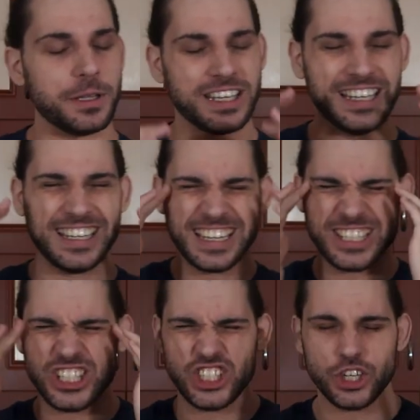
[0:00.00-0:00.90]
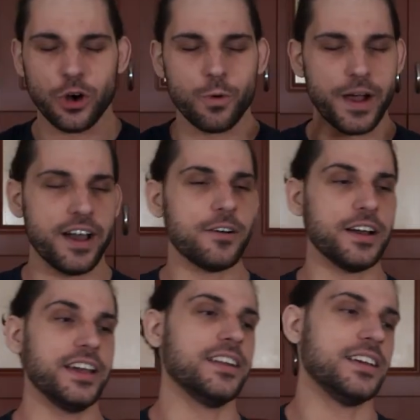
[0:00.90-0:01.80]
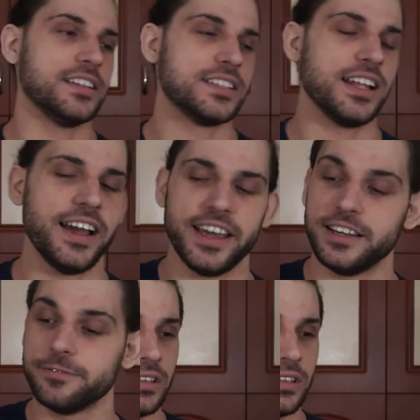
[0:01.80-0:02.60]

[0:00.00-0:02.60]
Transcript: But he did it so well, and it's like,